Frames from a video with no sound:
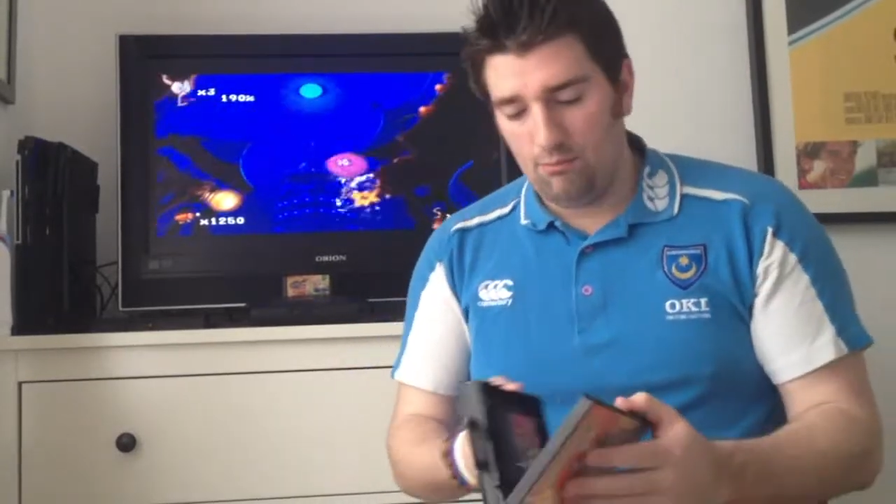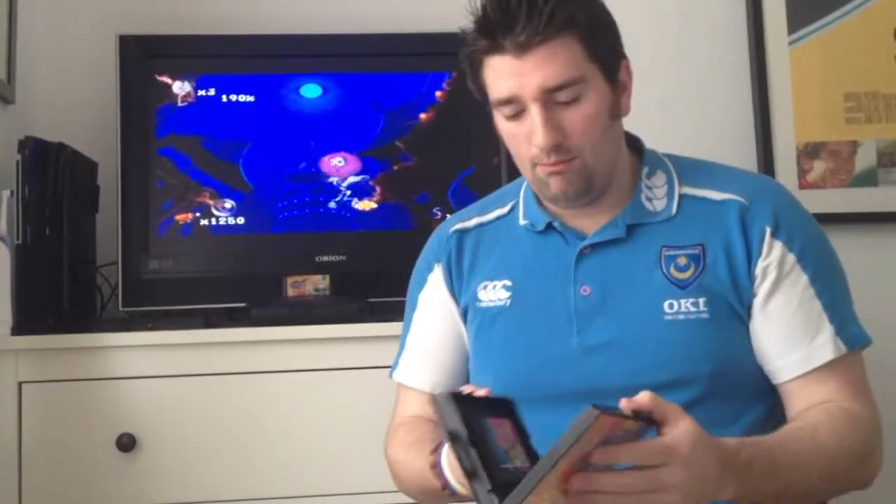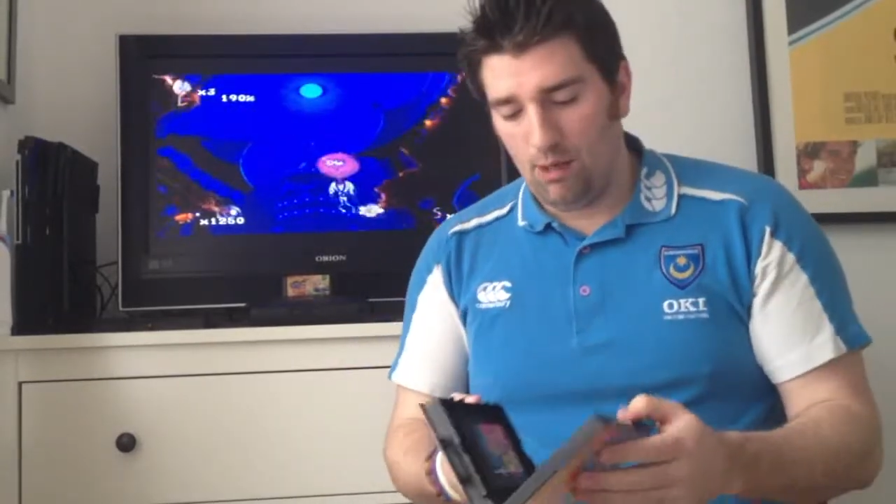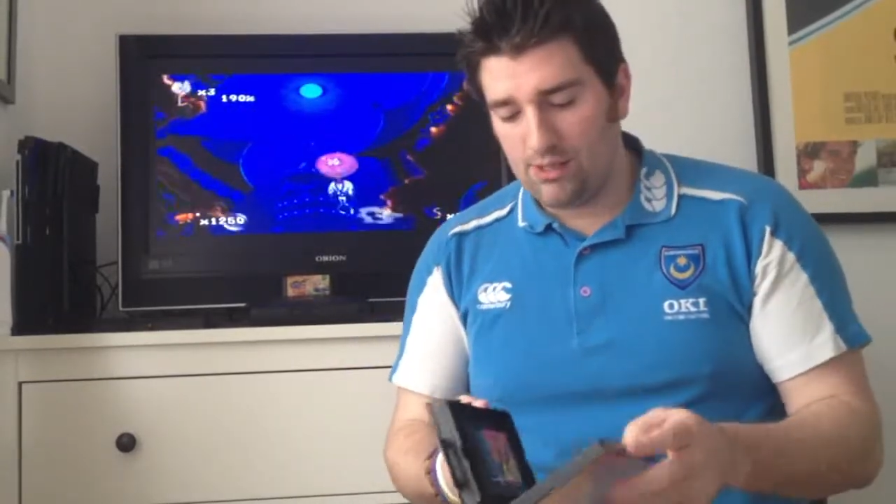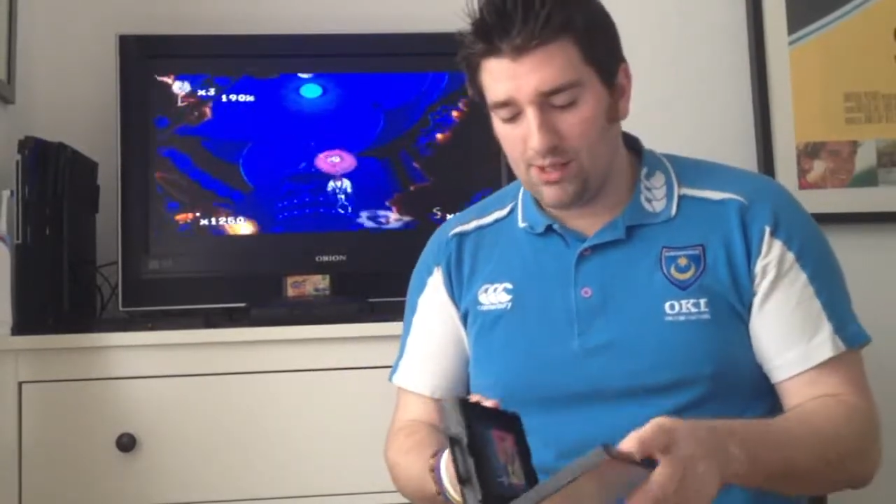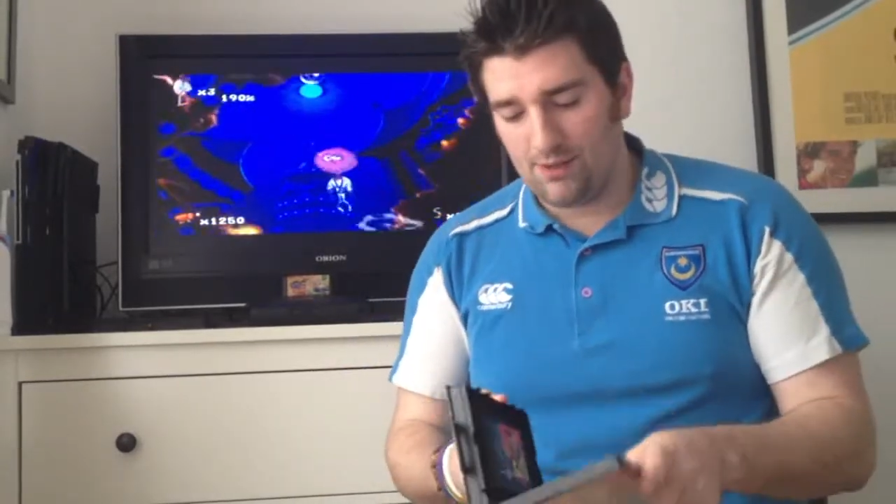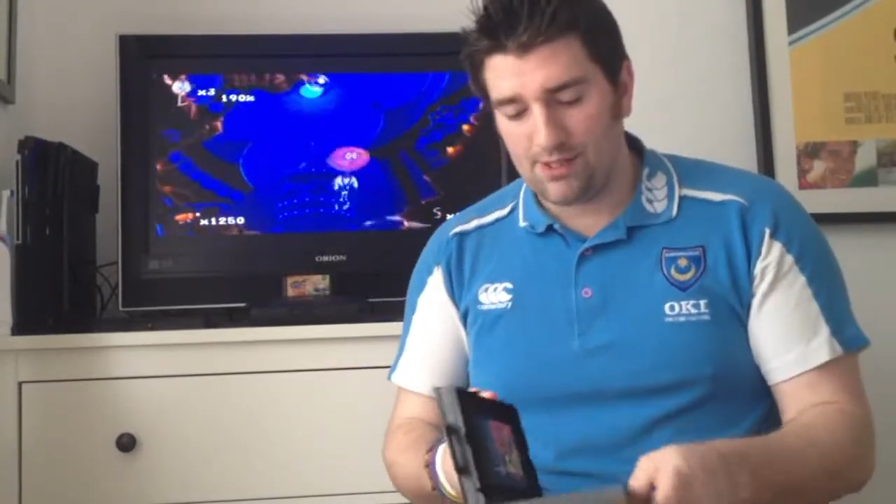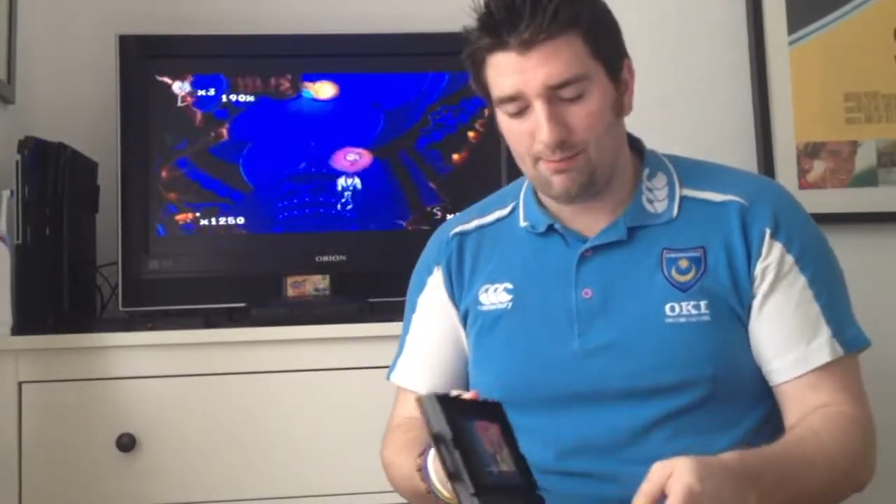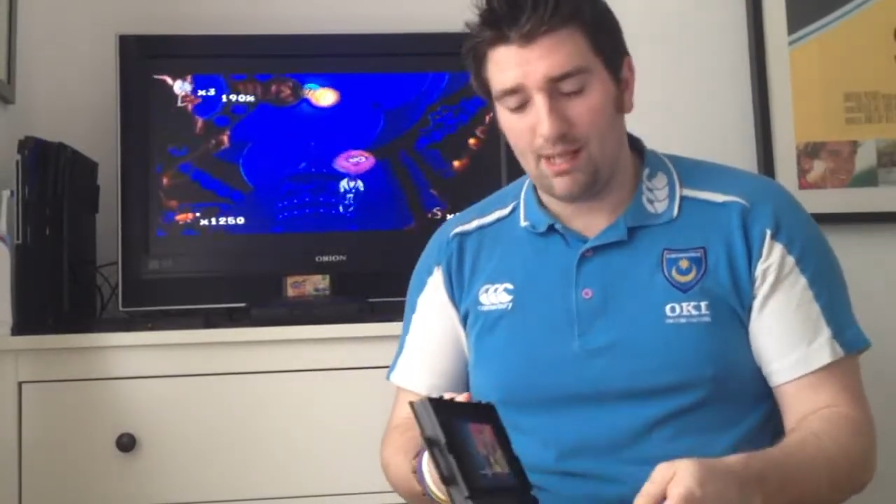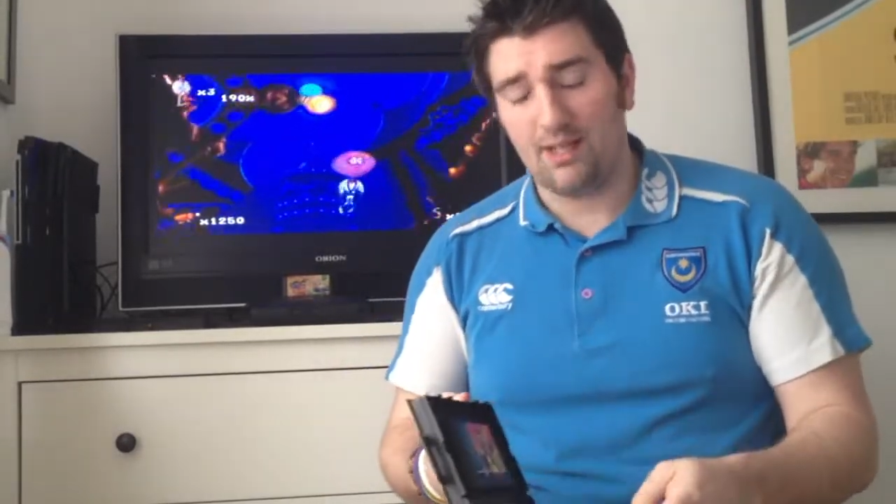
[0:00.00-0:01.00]
most of
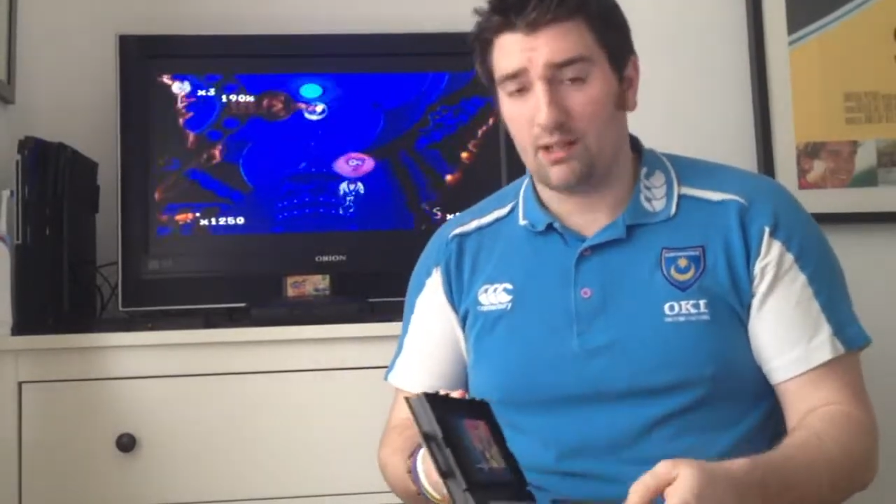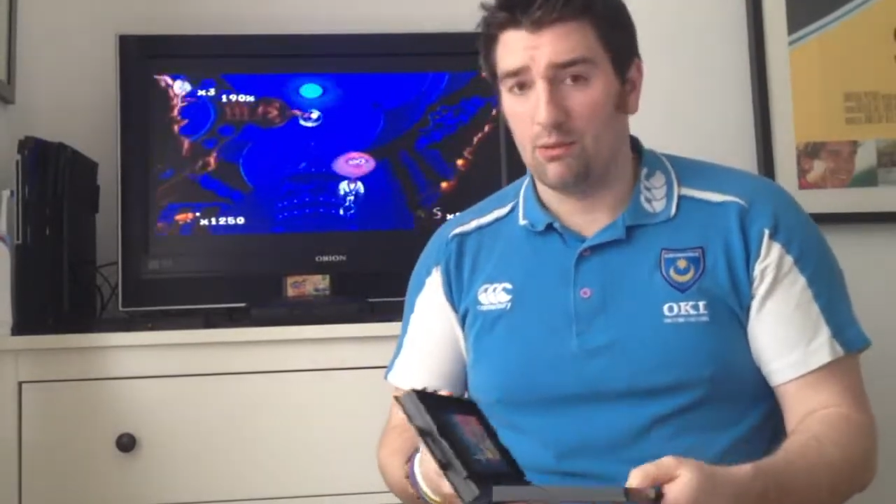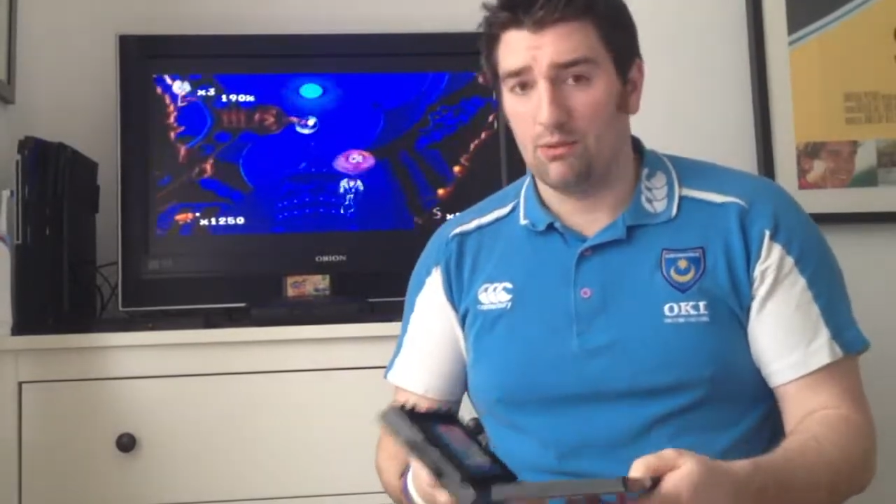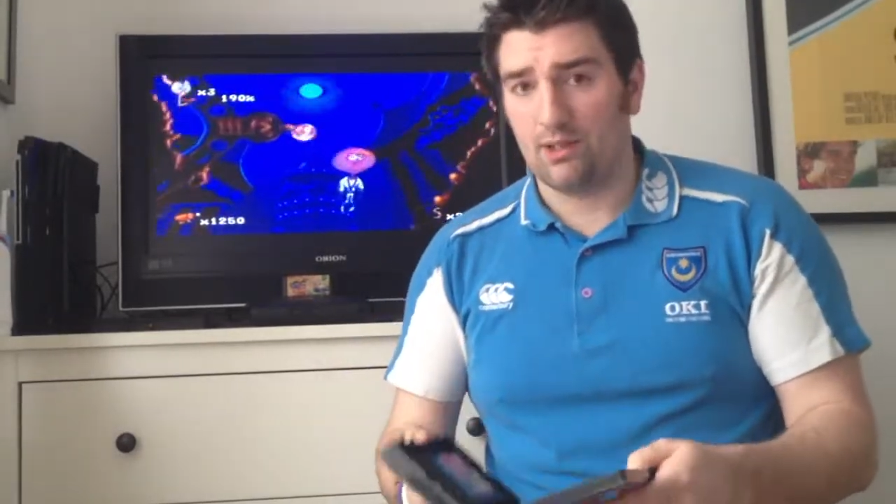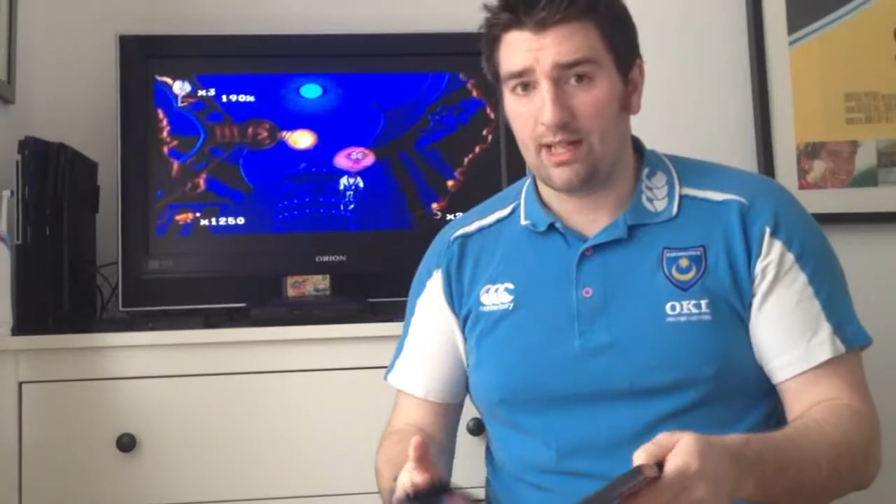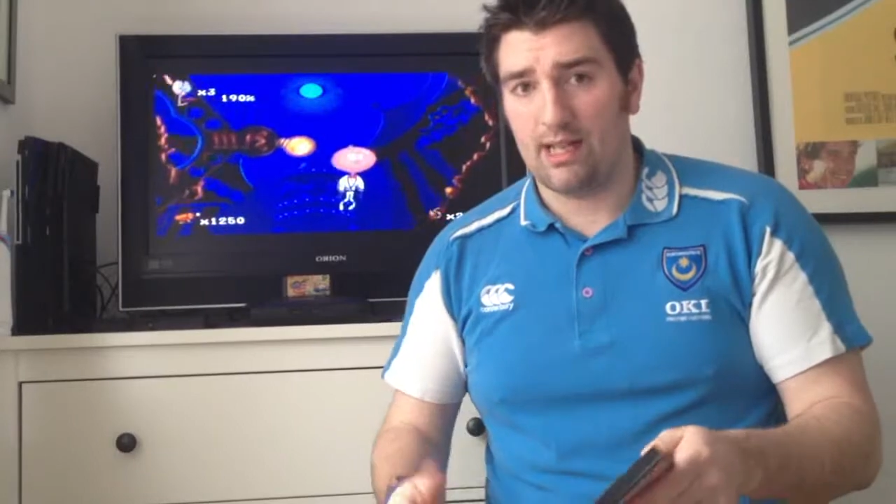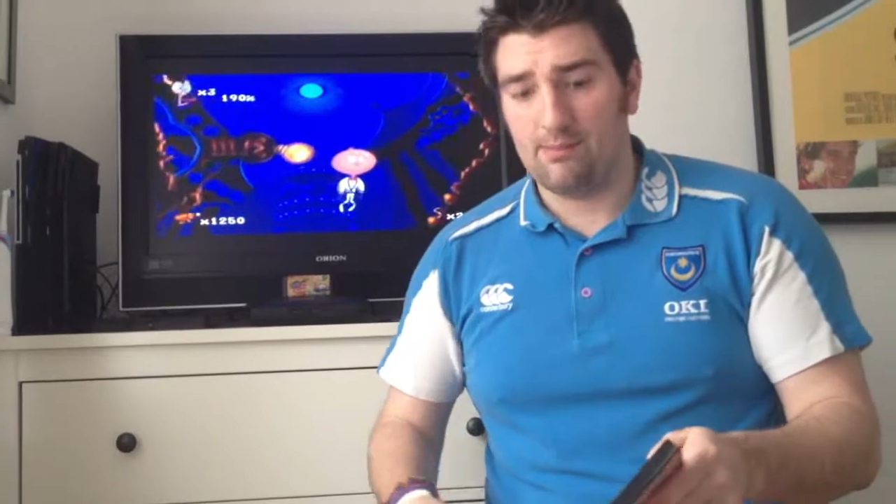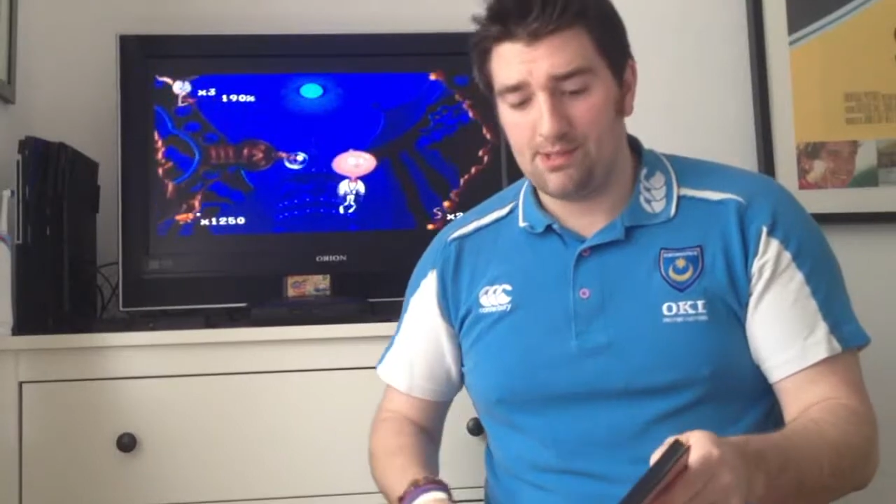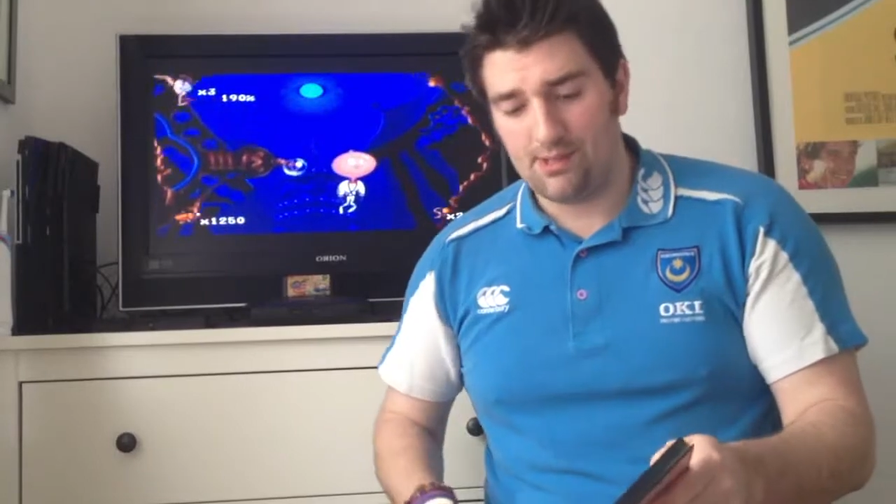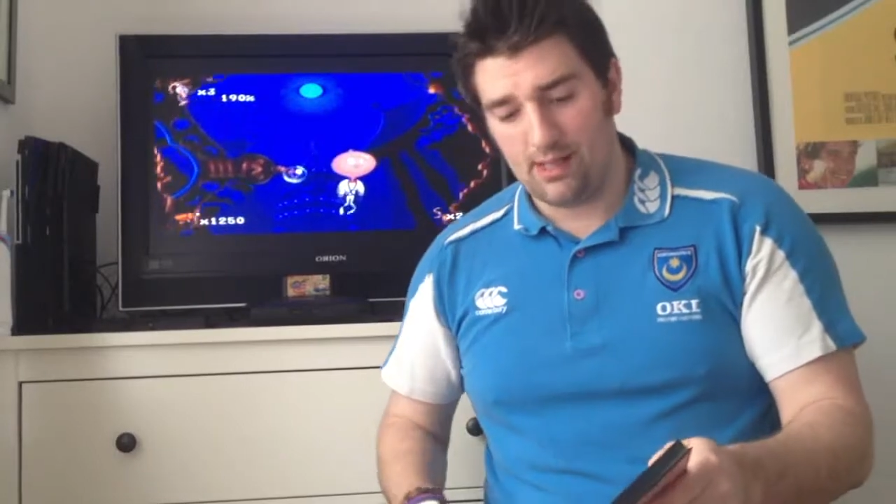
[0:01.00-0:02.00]
us have played the Gauntlet
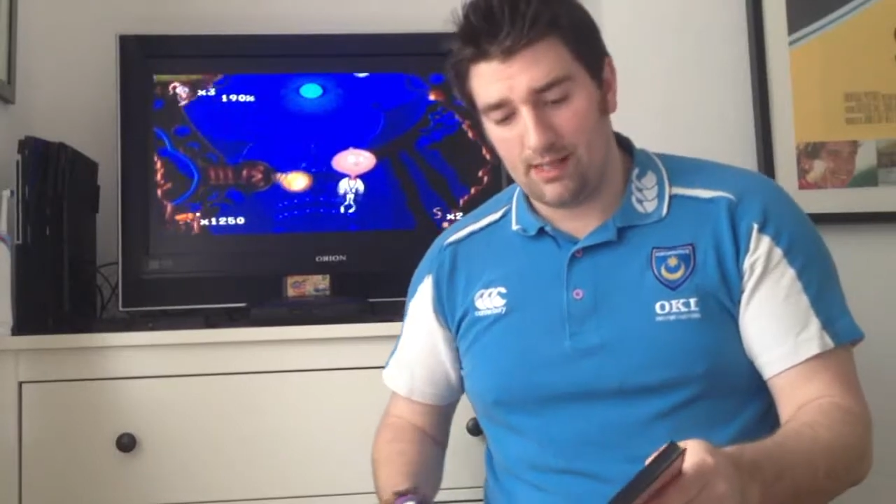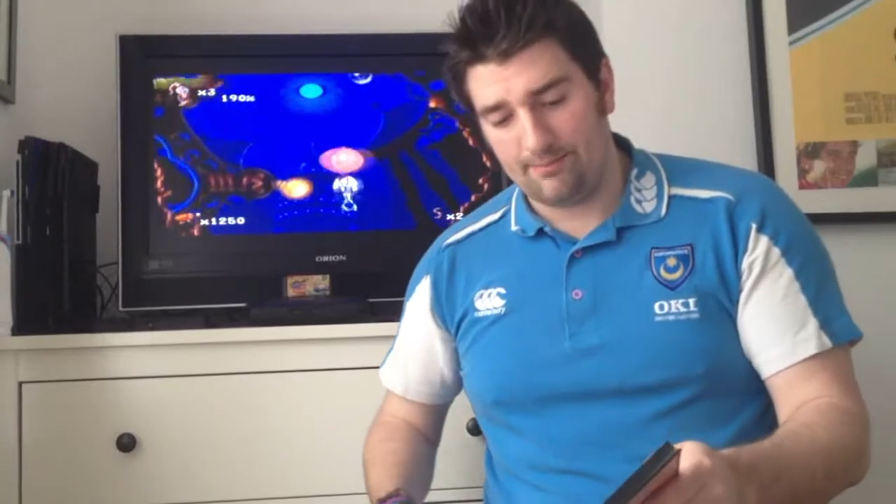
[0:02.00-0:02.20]
games.